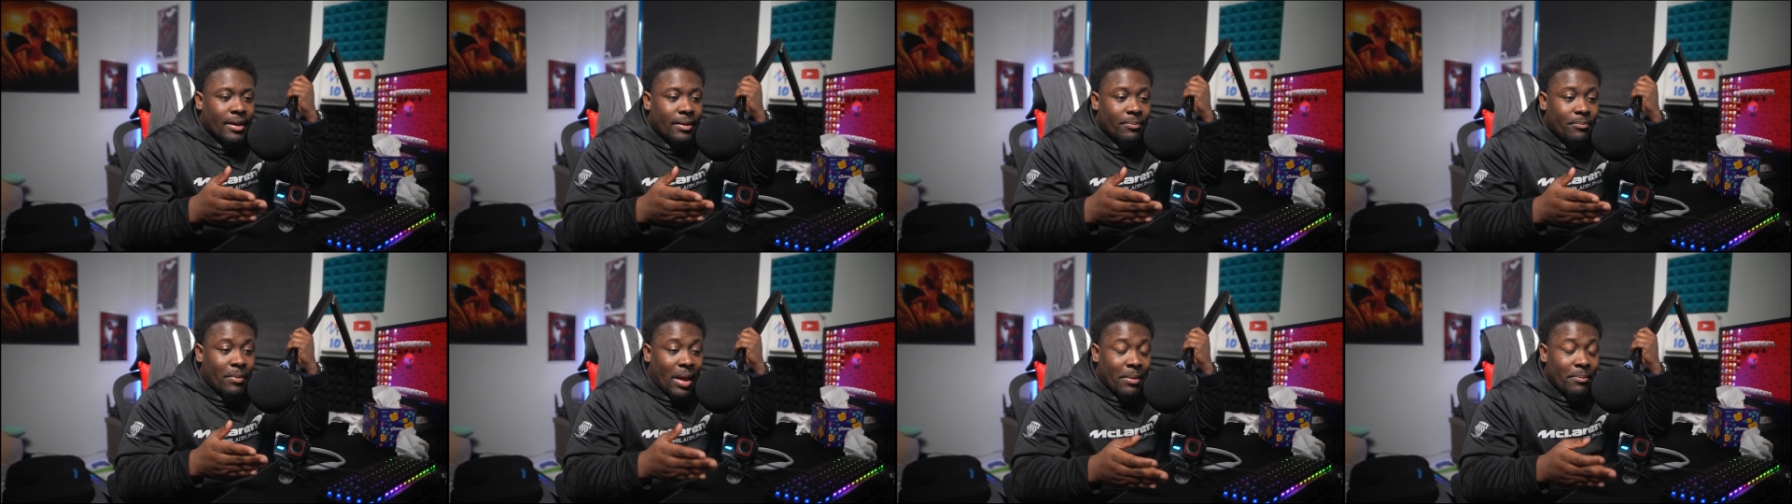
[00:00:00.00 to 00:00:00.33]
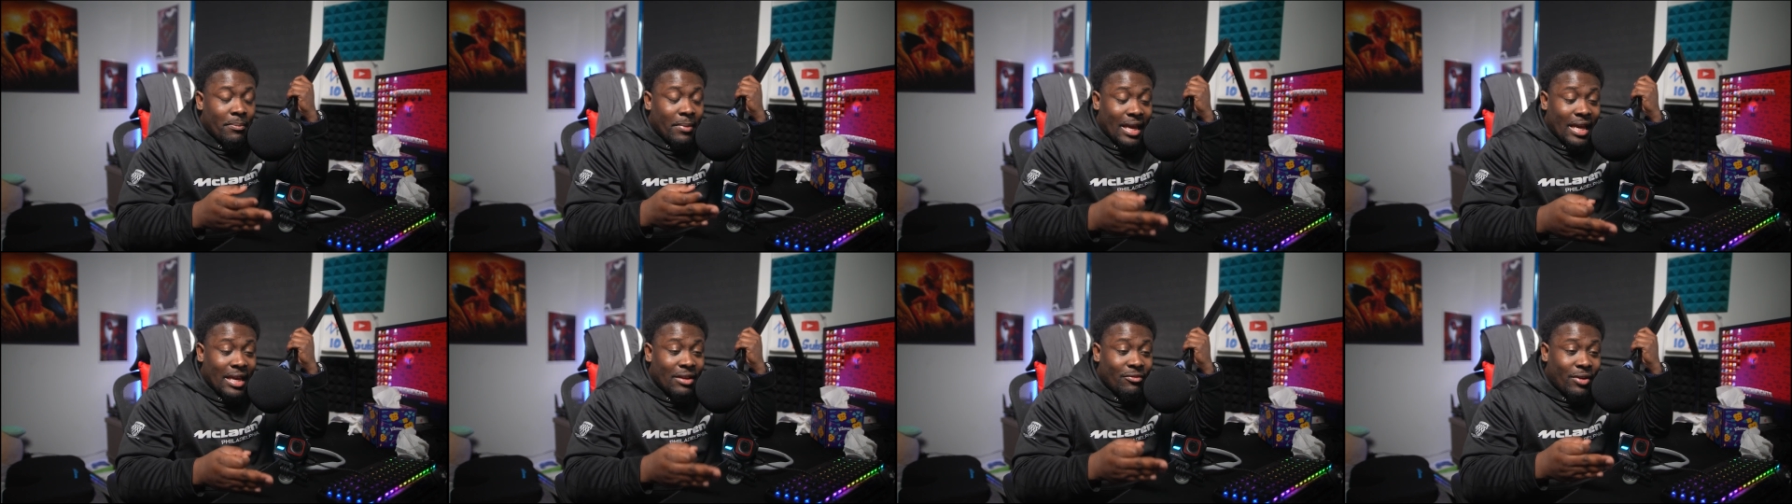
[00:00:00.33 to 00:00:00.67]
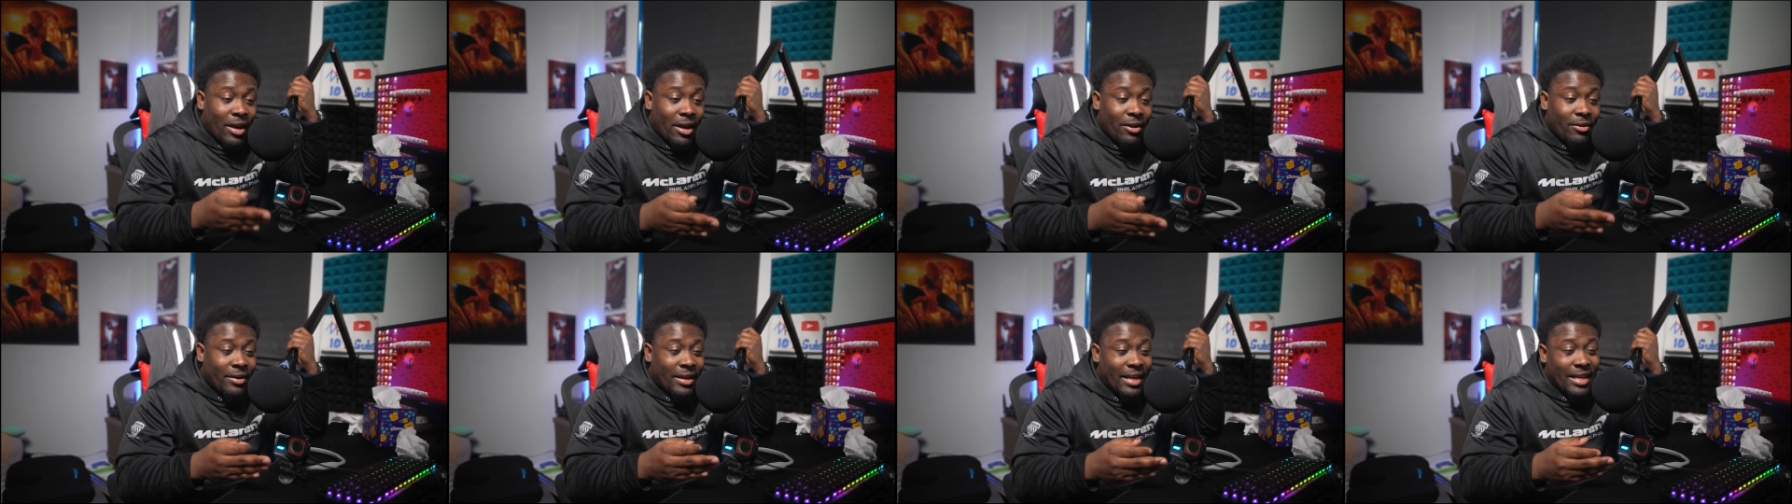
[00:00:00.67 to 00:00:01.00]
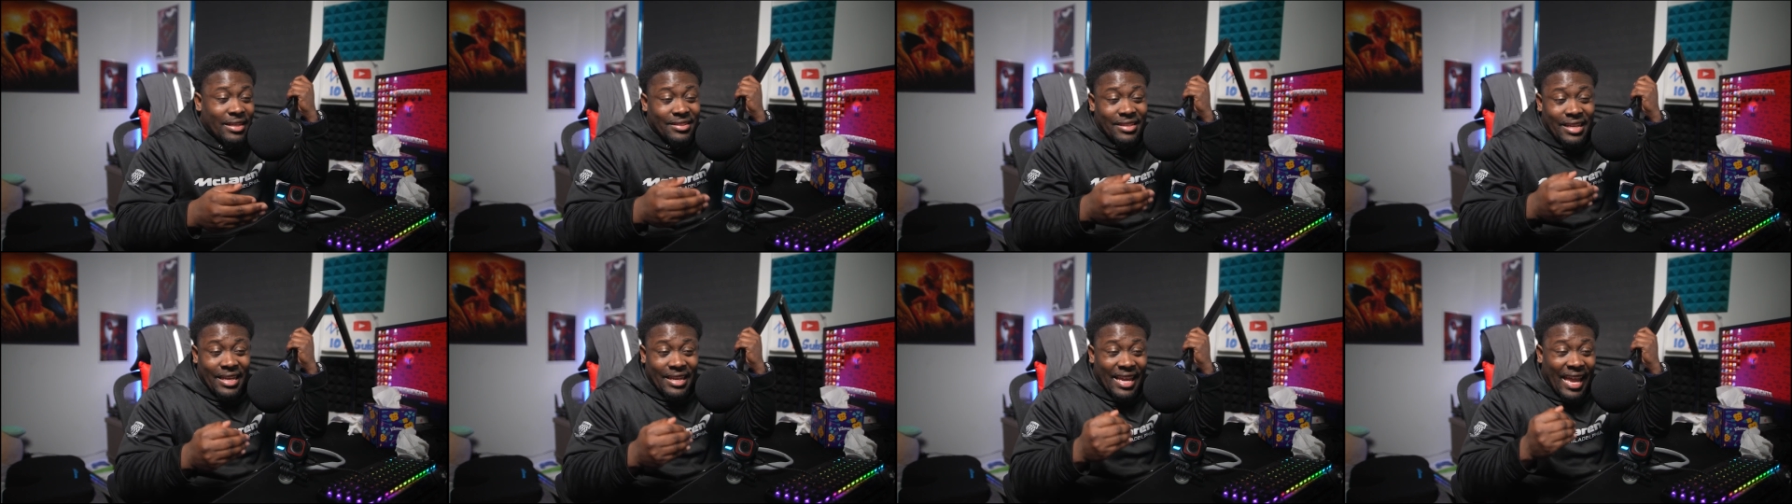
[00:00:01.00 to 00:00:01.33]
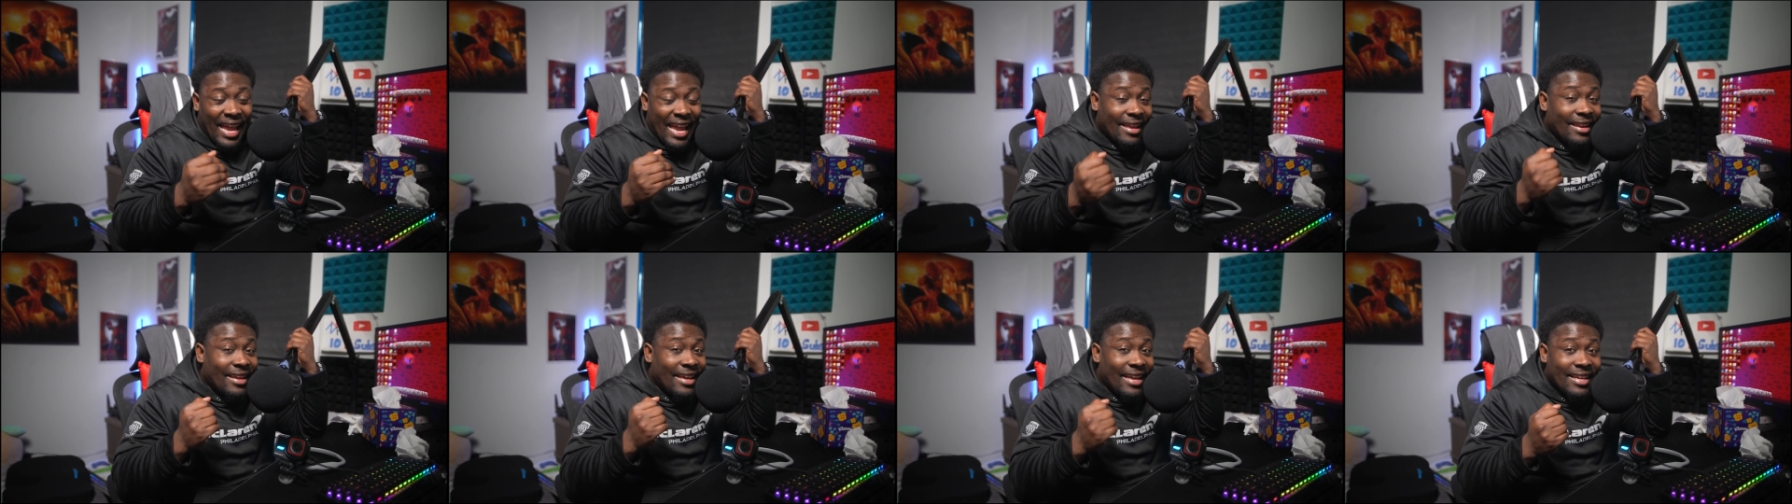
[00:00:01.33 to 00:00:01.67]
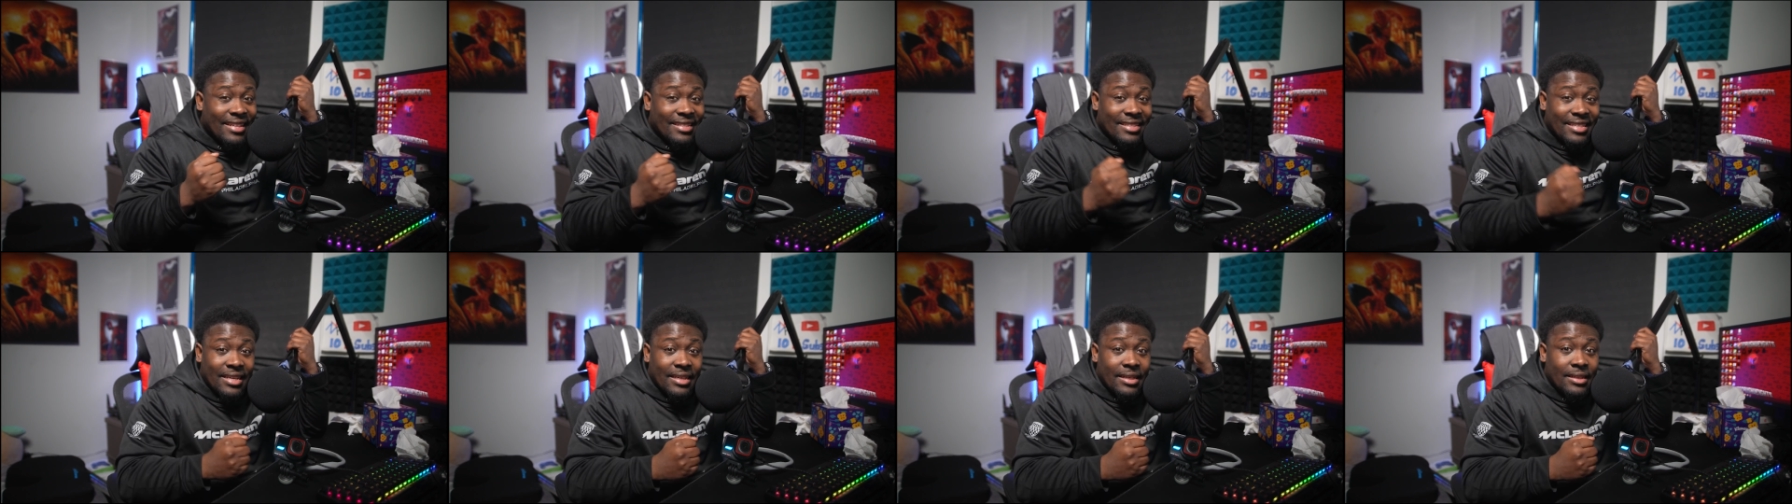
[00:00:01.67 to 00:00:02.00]
my main router has like eight
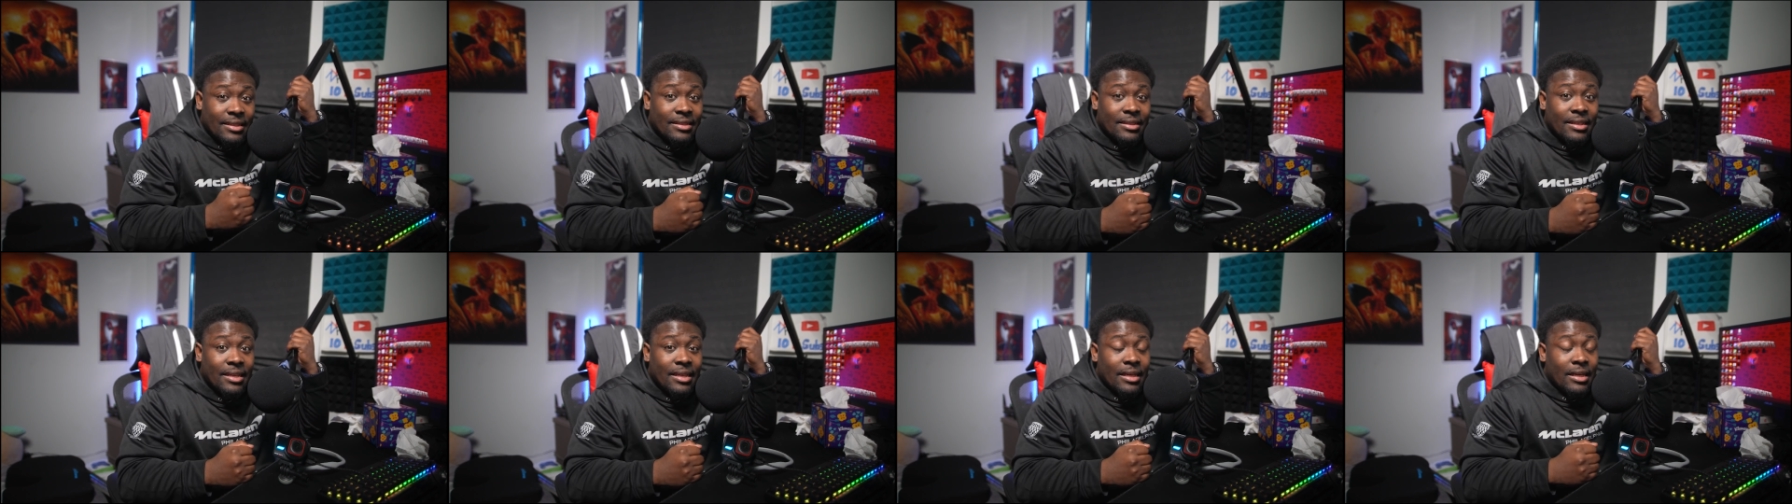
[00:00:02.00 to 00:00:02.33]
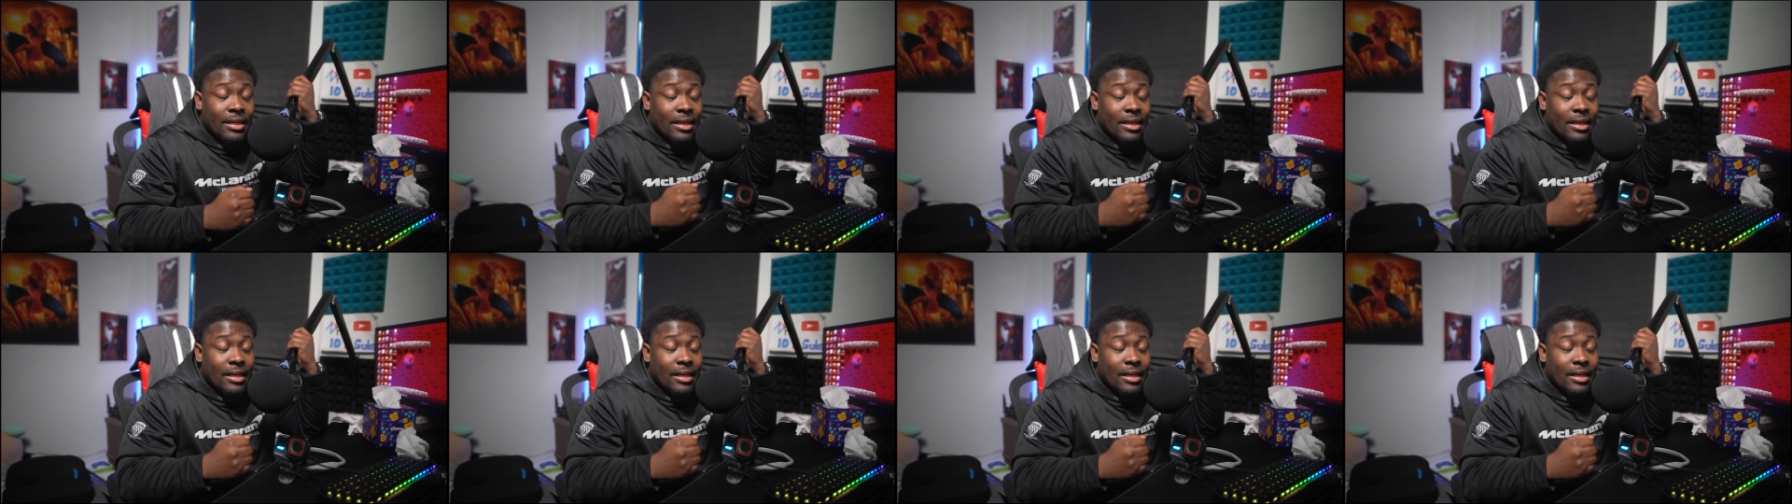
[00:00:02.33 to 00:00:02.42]
antennas,